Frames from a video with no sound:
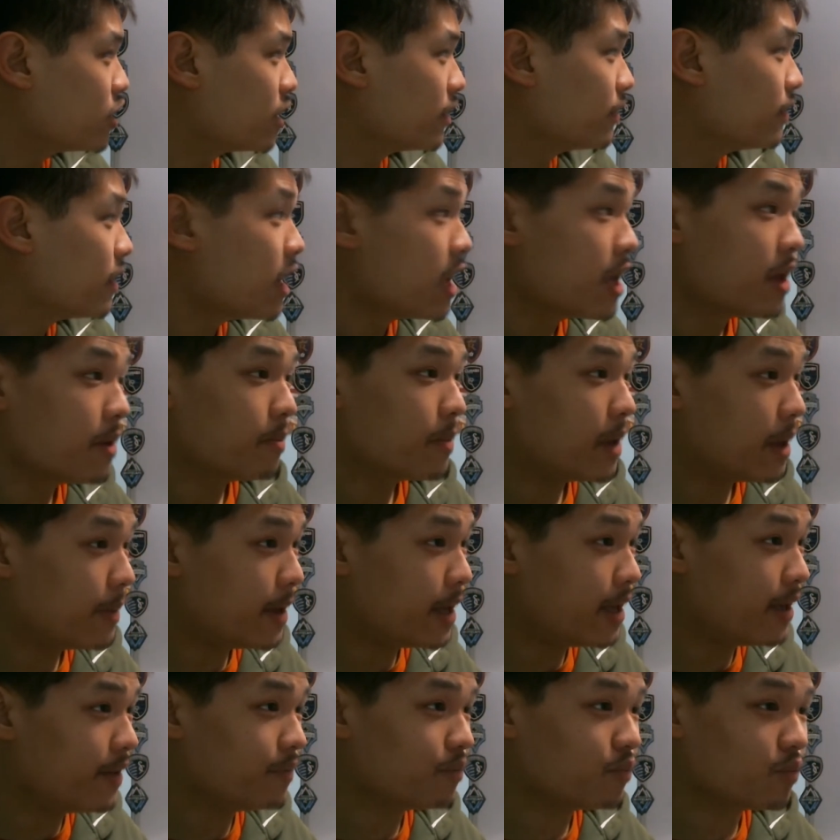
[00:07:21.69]
And
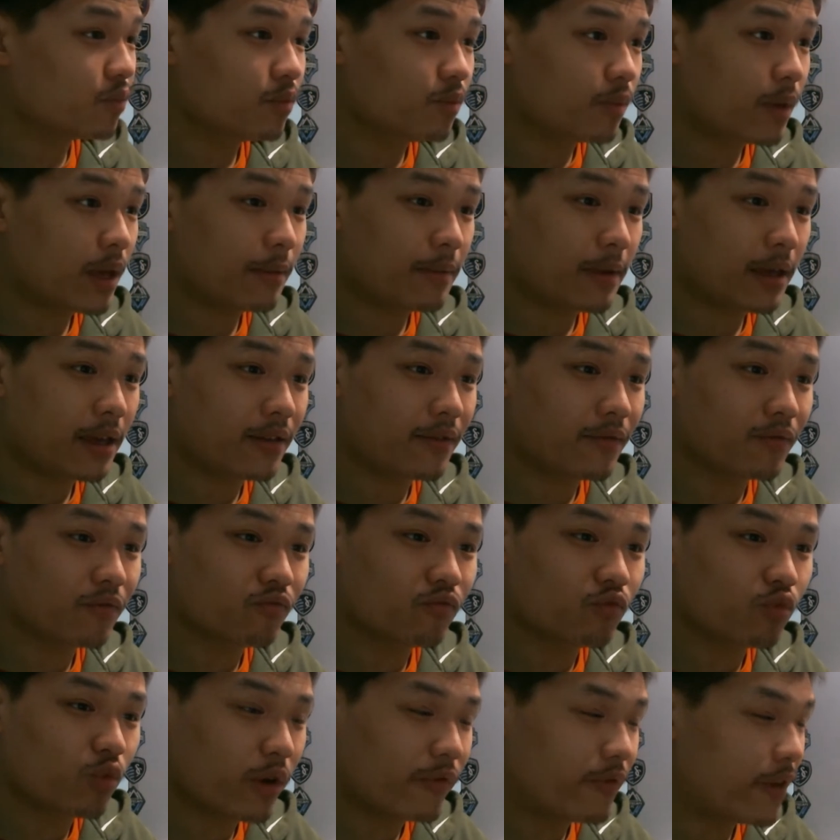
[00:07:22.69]
maybe
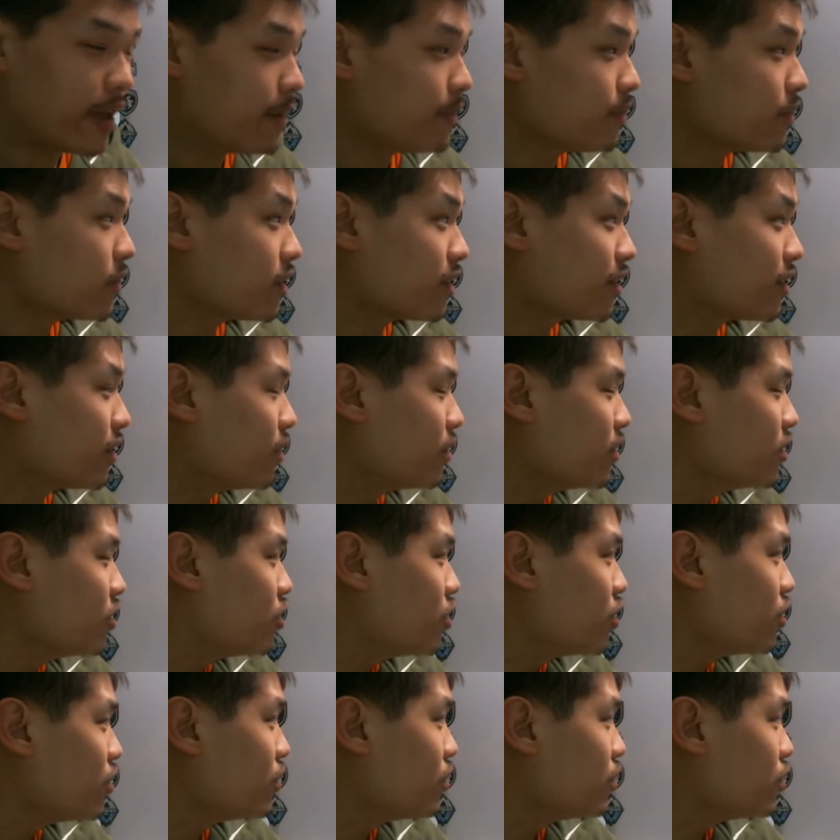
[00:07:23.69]
with him going
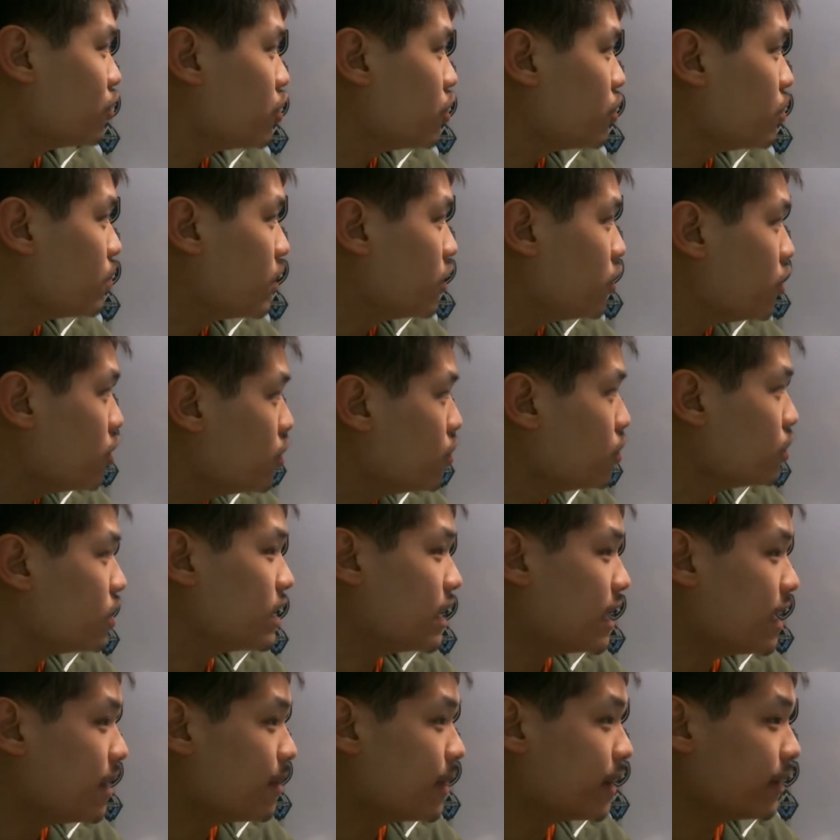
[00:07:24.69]
to a new
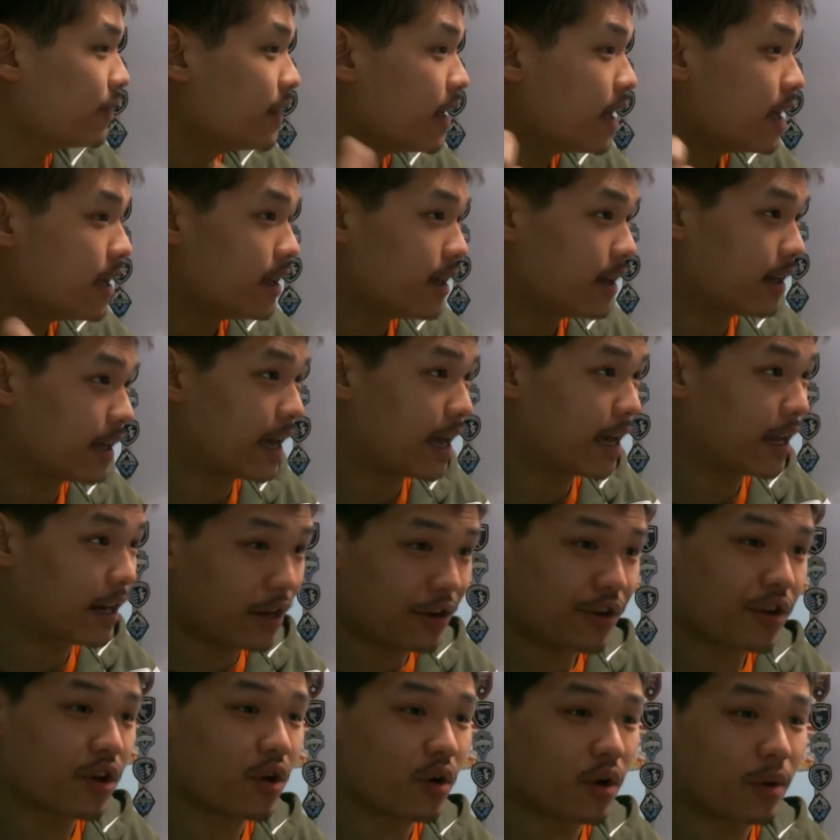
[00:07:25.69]
team, and again, I
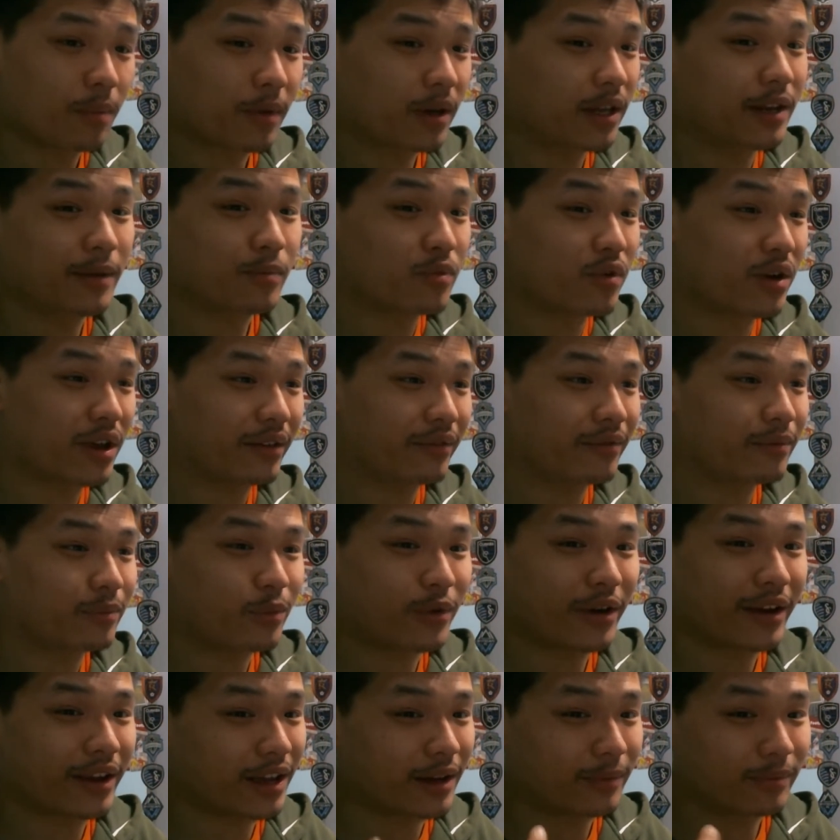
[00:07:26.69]
know I'm going to
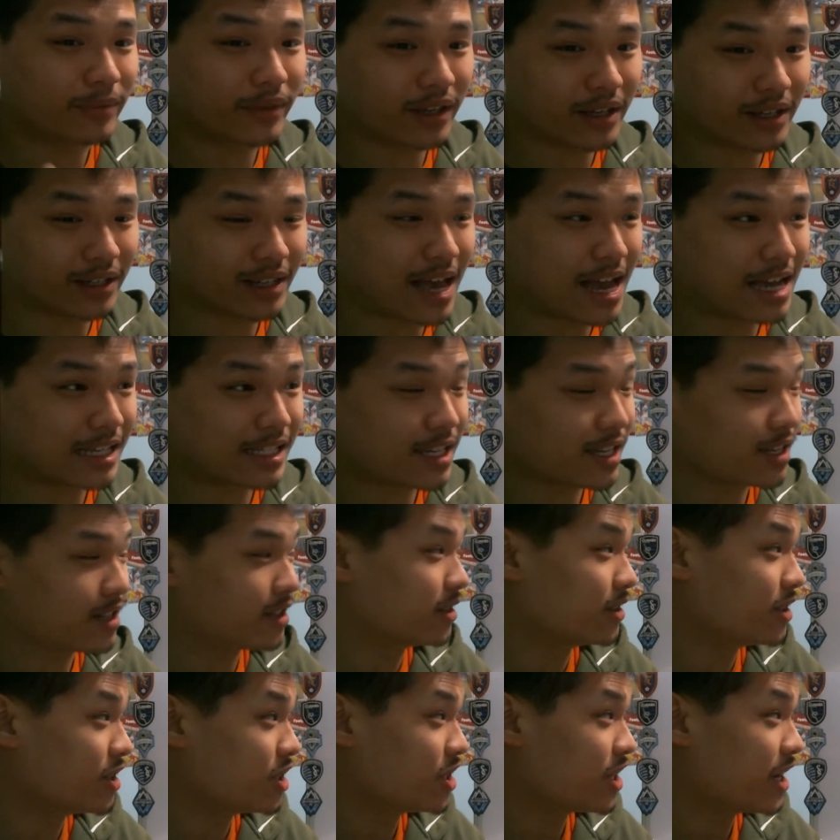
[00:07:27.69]
bring up the classic
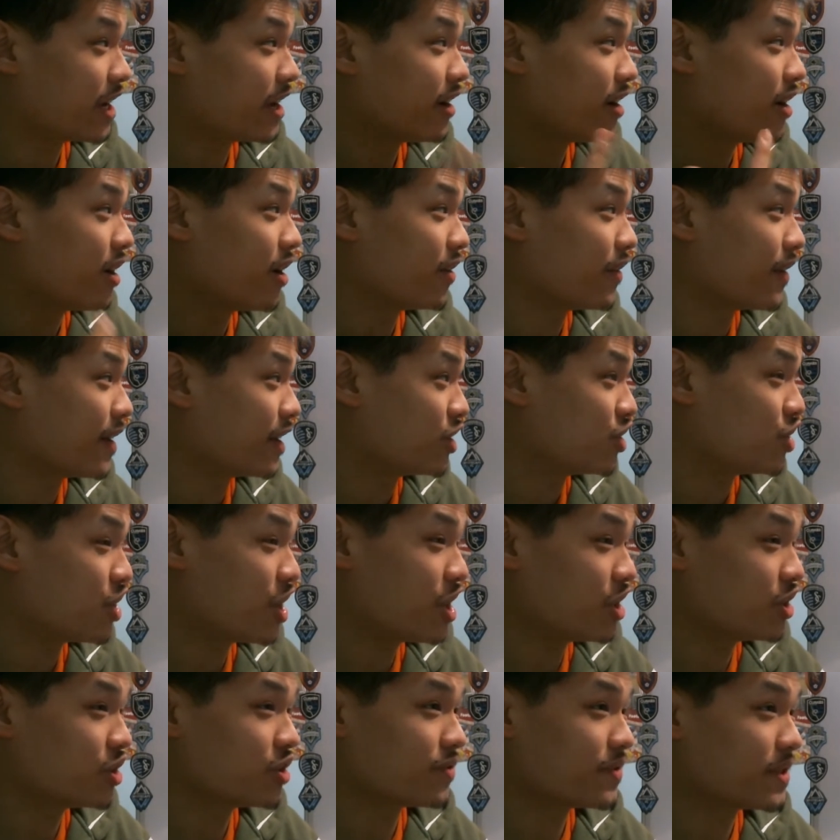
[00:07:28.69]
cliche of a
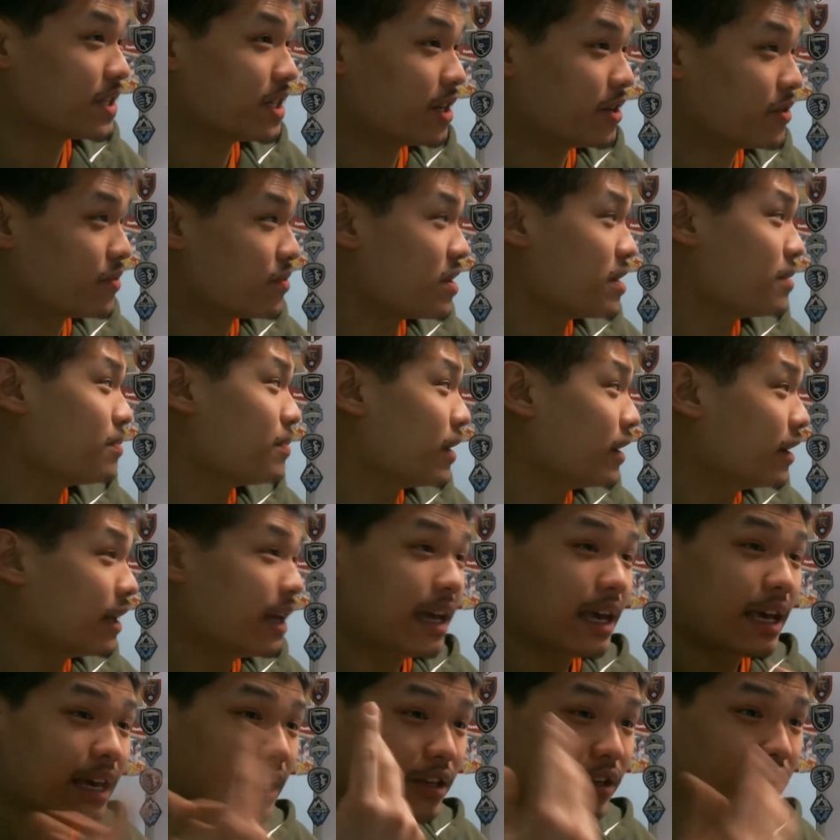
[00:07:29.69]
change of scenery, but
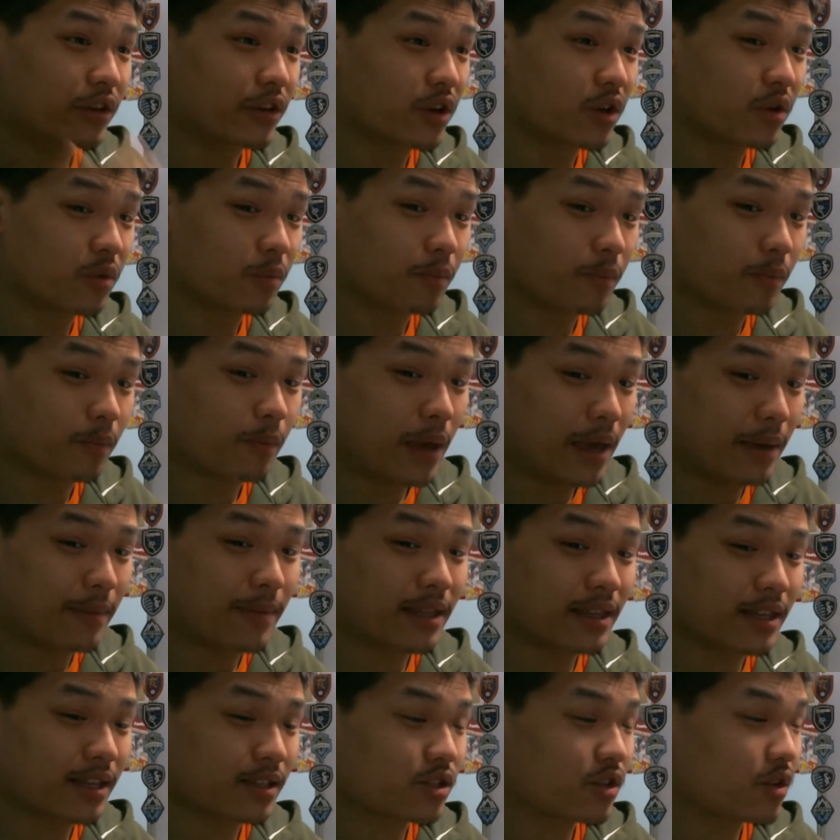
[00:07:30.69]
you know, maybe
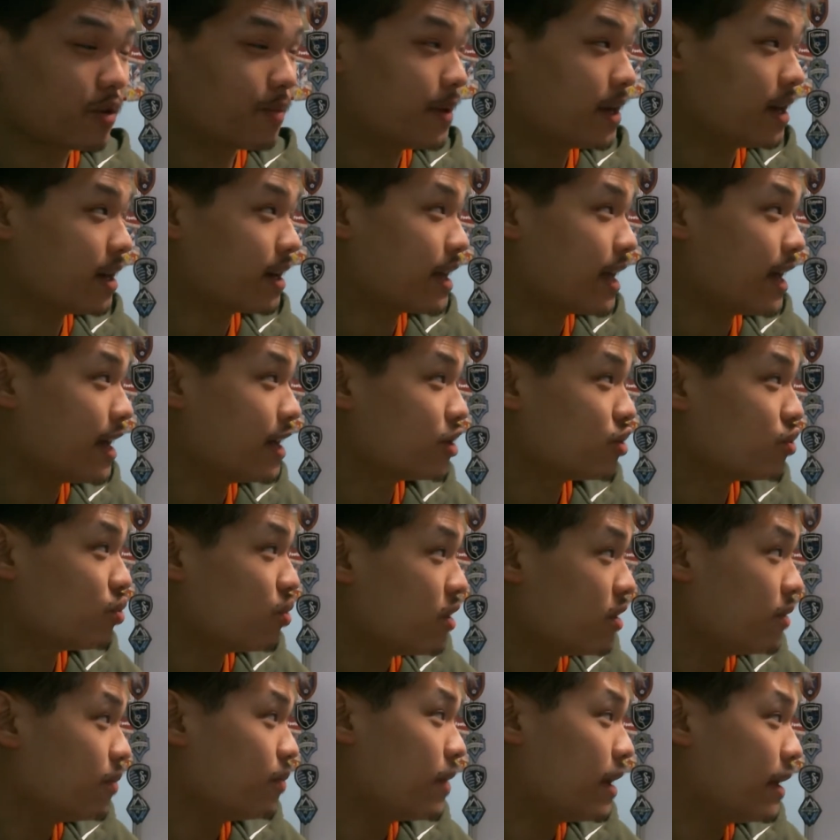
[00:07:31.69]
this could be a case
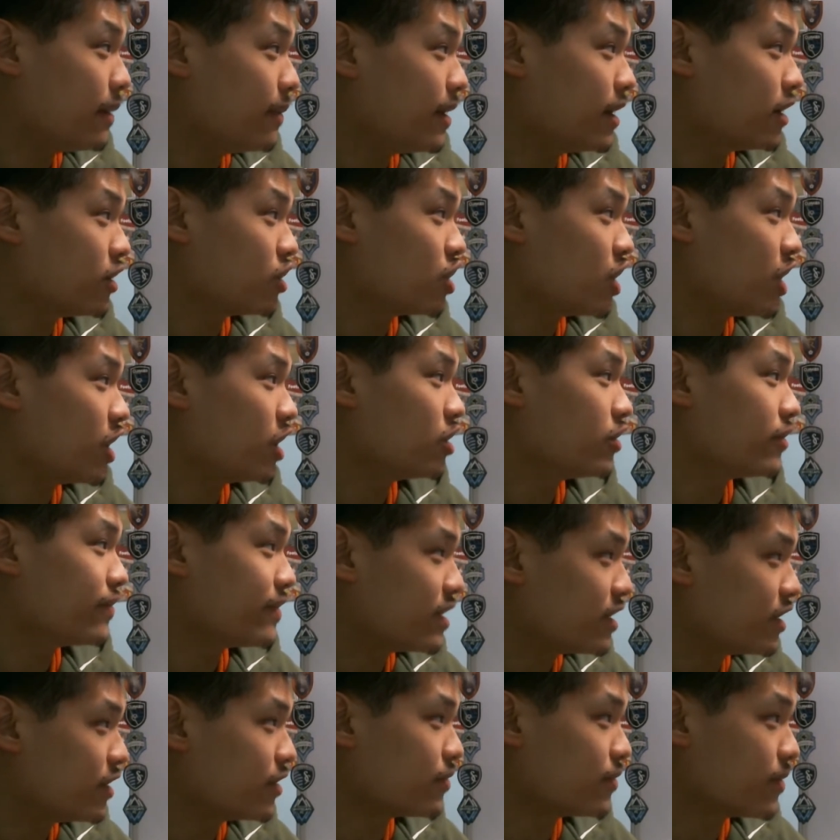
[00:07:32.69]
where maybe a change of
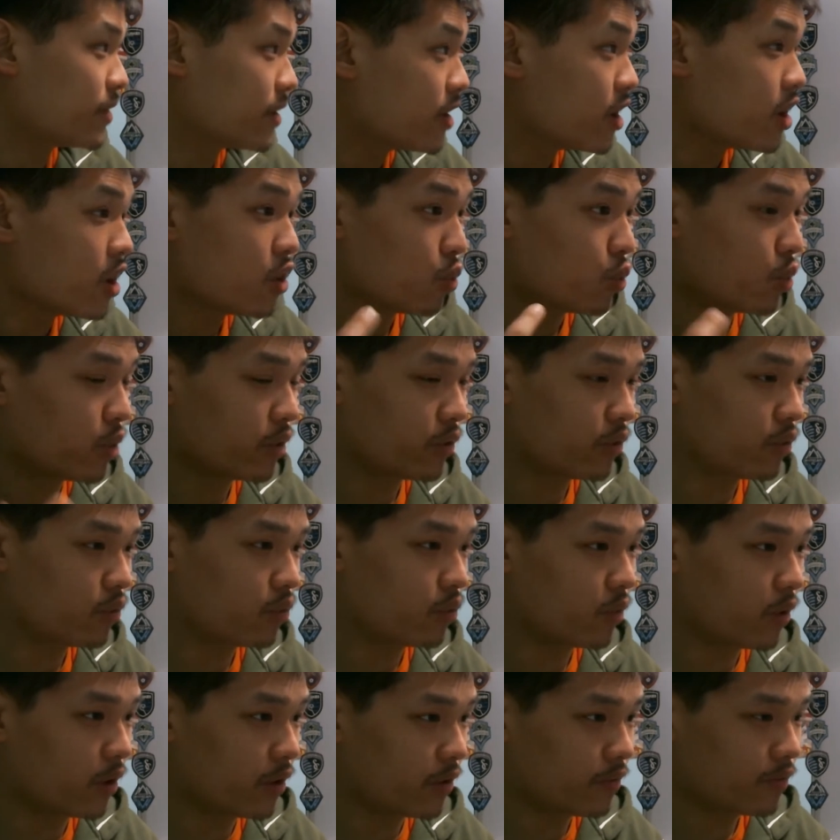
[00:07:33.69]
scenery
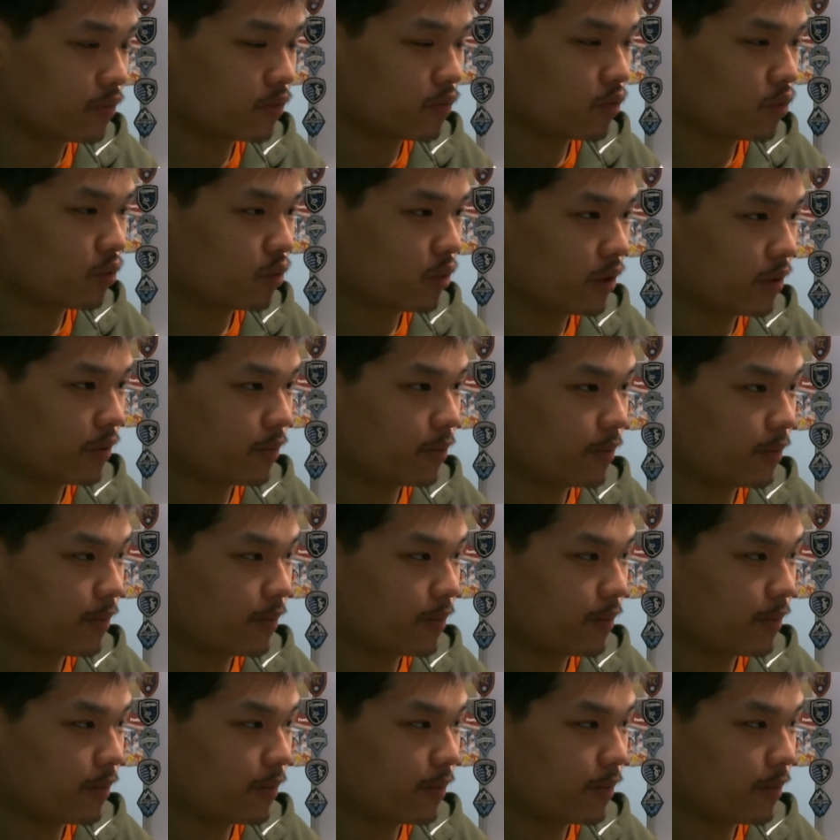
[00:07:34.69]
would